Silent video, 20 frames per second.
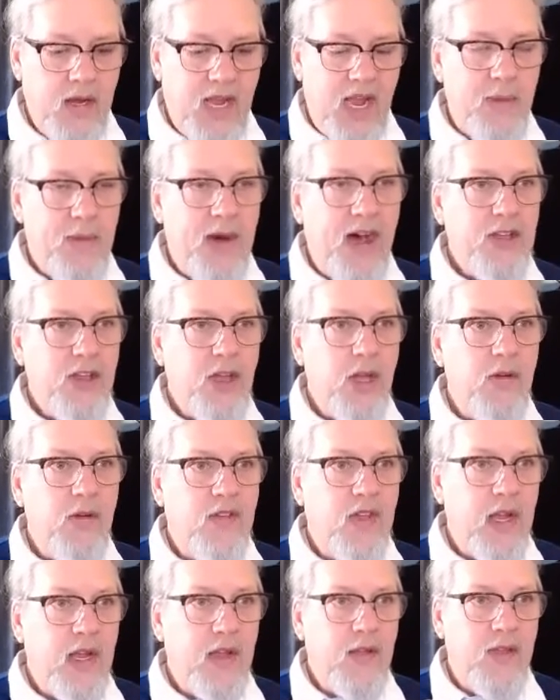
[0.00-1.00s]
Am I
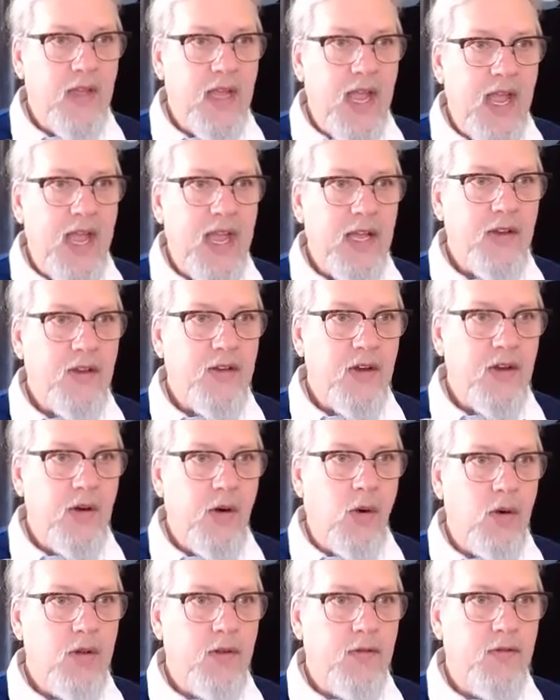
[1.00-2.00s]
using the int
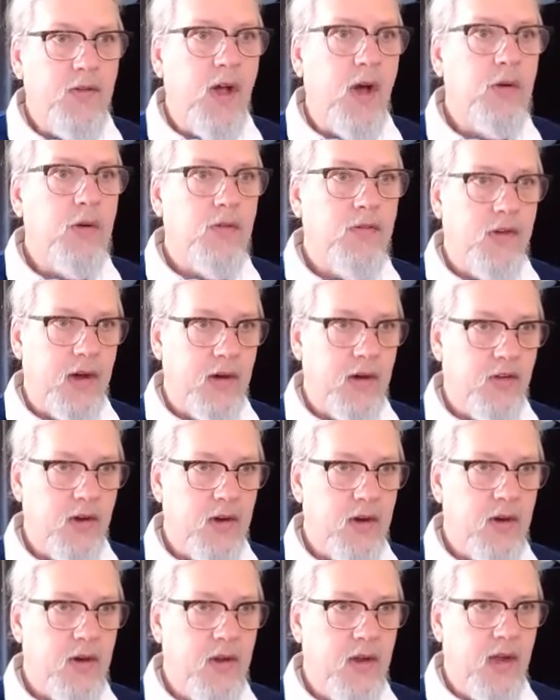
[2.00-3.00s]
or the float
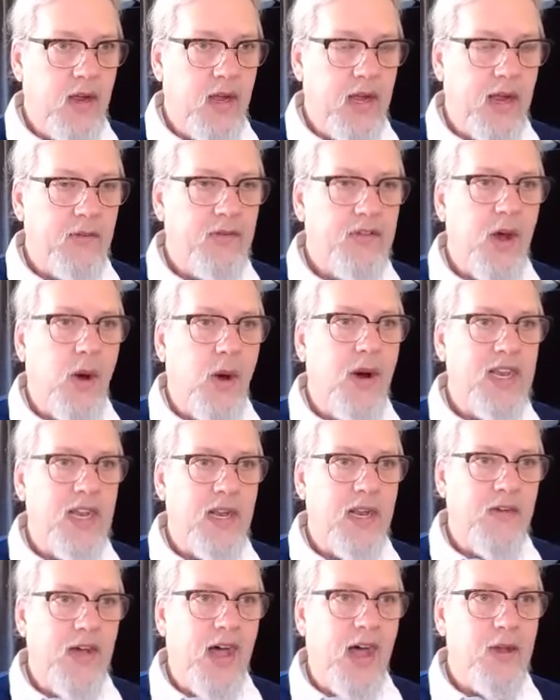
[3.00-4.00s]
function? If so, I
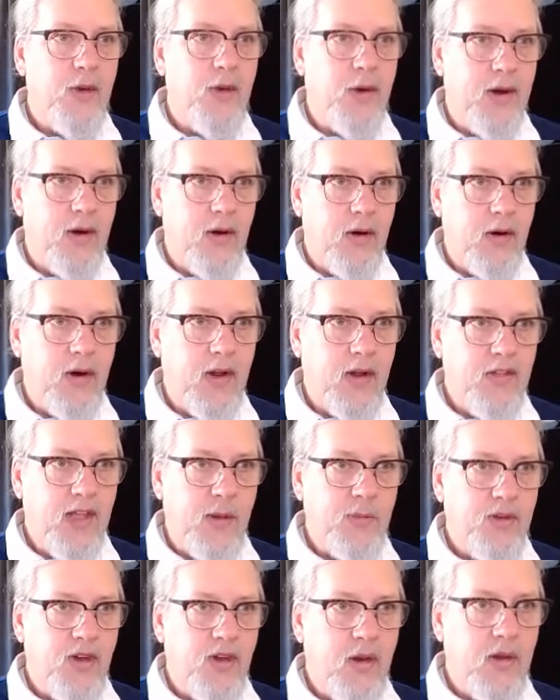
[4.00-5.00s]
need a value error
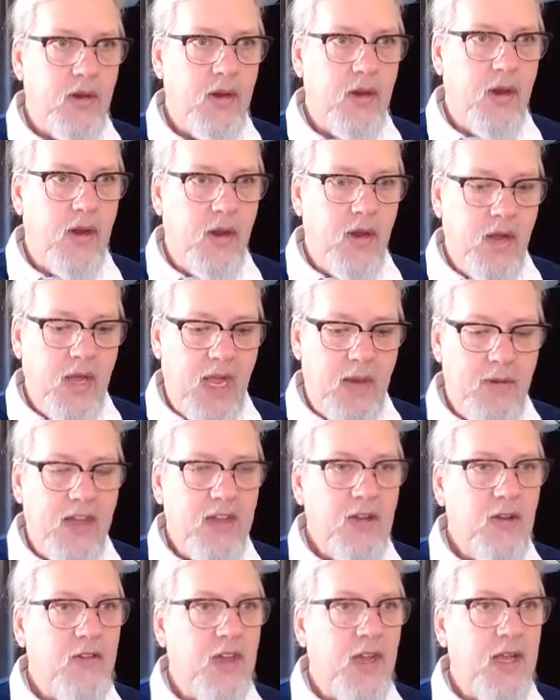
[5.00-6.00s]
exception. Am I
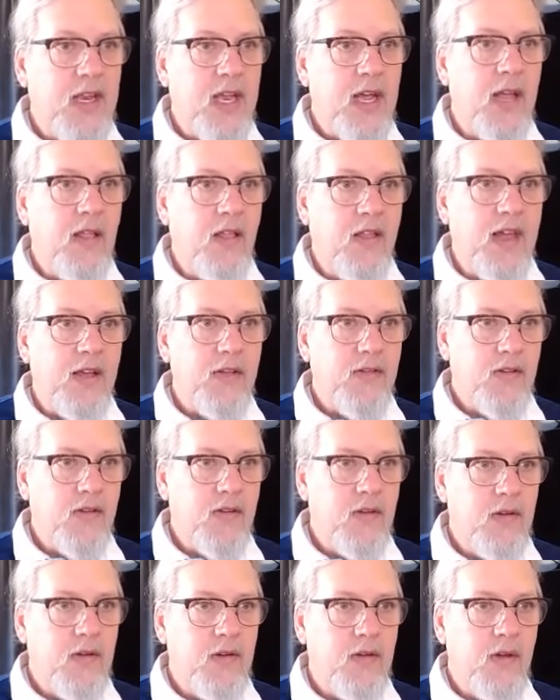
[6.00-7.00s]
using a
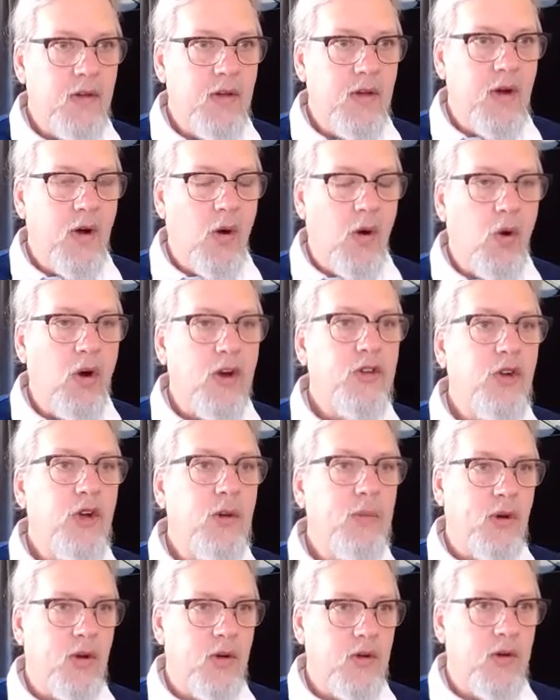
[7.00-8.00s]
list or a
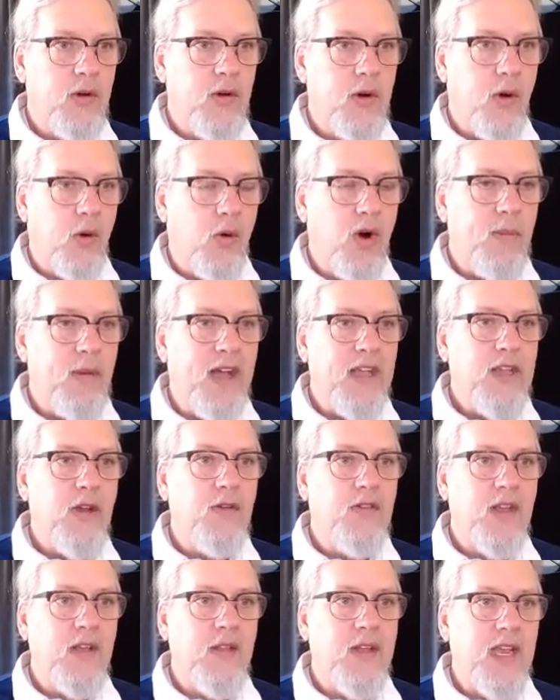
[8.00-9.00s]
tuple? Or am I
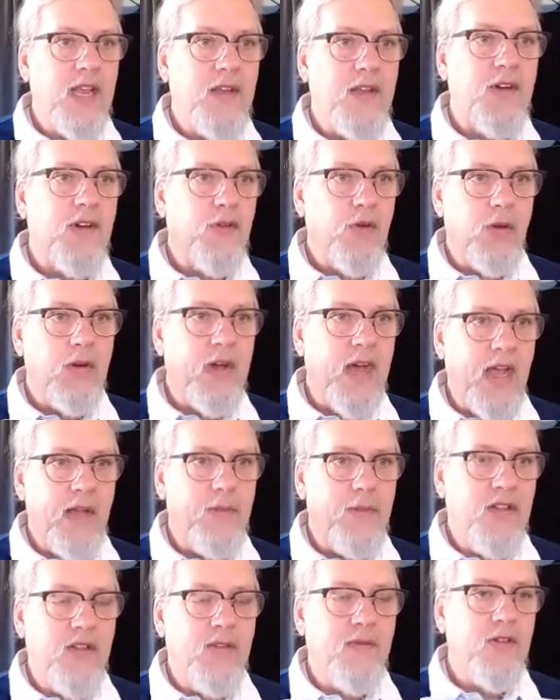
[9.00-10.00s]
using the individual
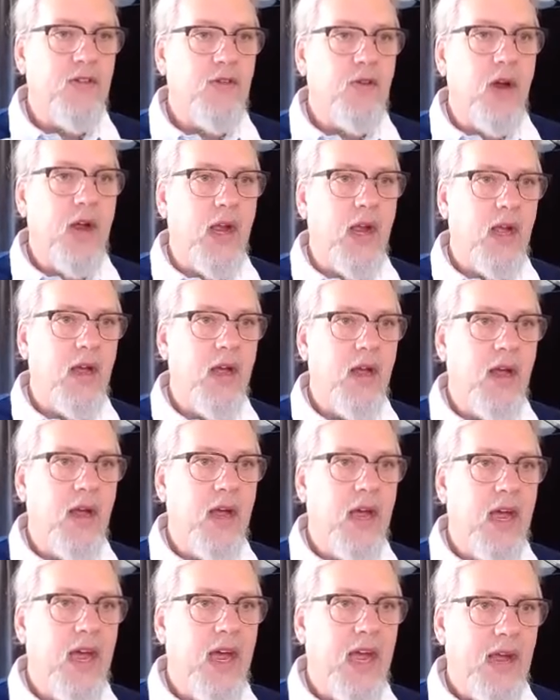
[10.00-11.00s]
elements of a string?
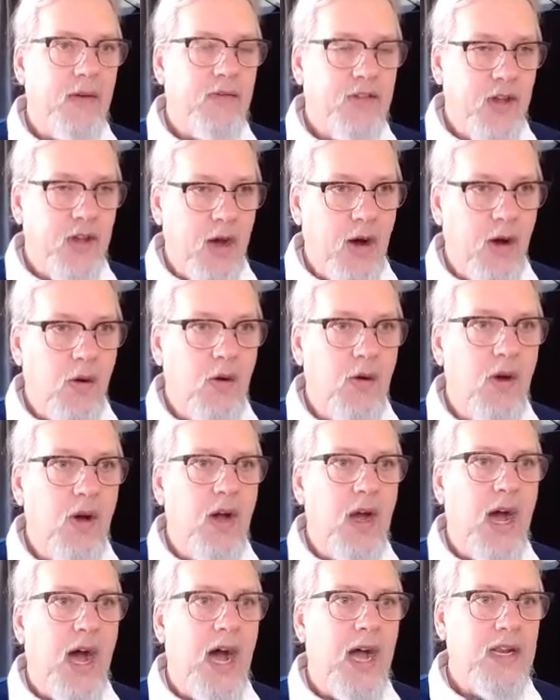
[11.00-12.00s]
If so,
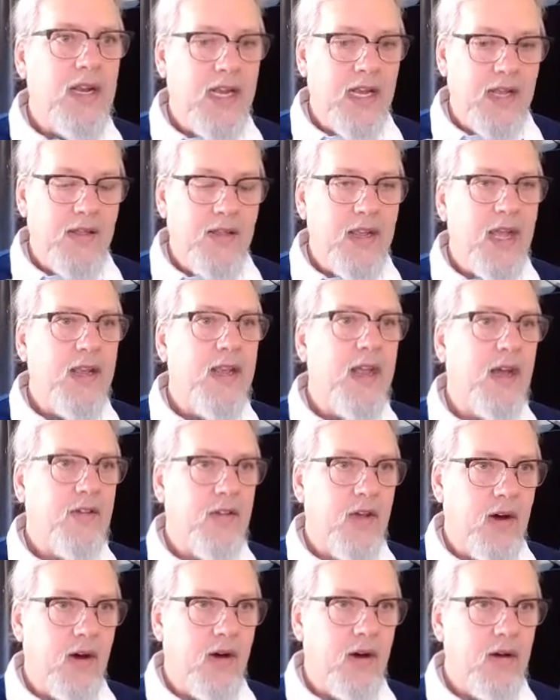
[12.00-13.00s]
I need the
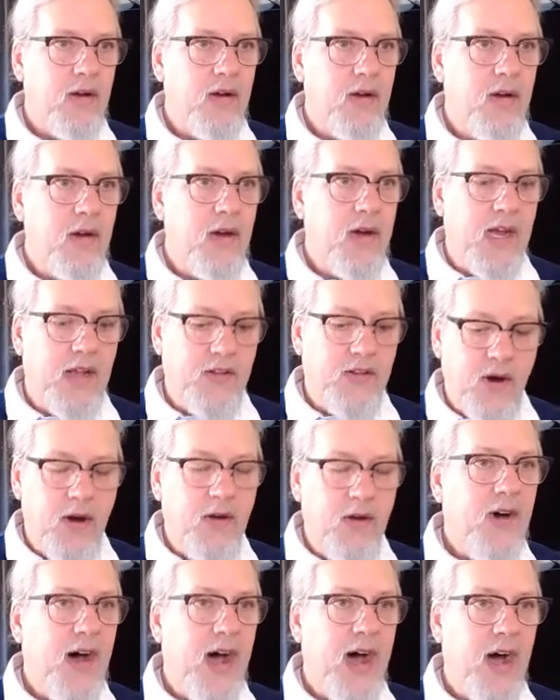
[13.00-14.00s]
index error. Is there
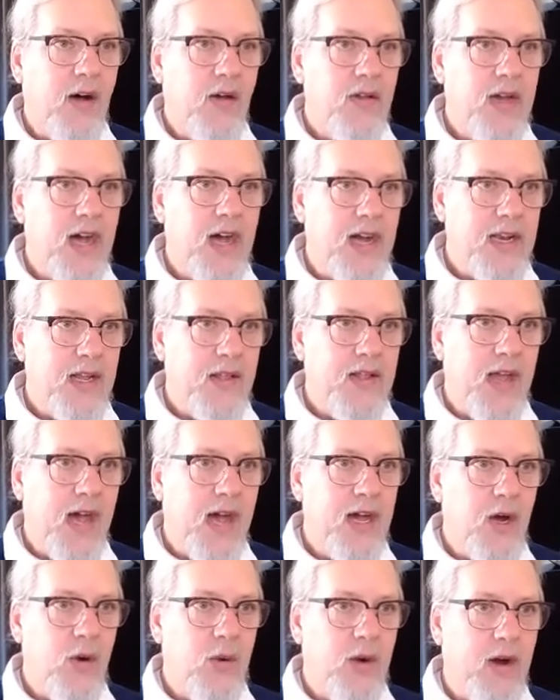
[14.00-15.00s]
a file? I need the
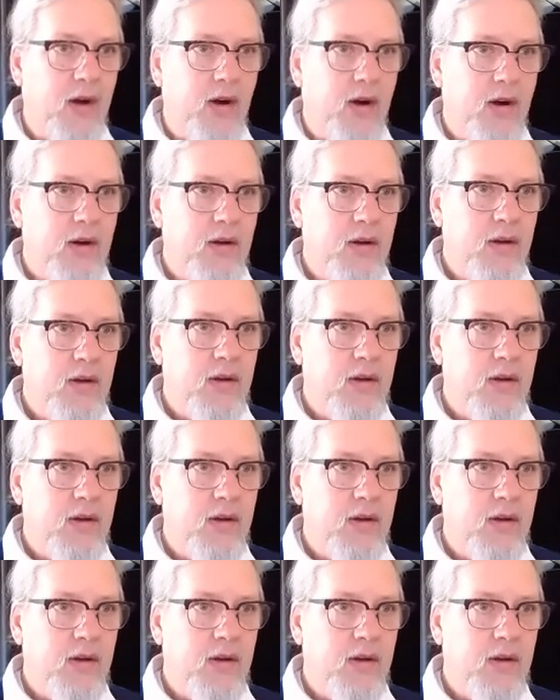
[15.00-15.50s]
IO error.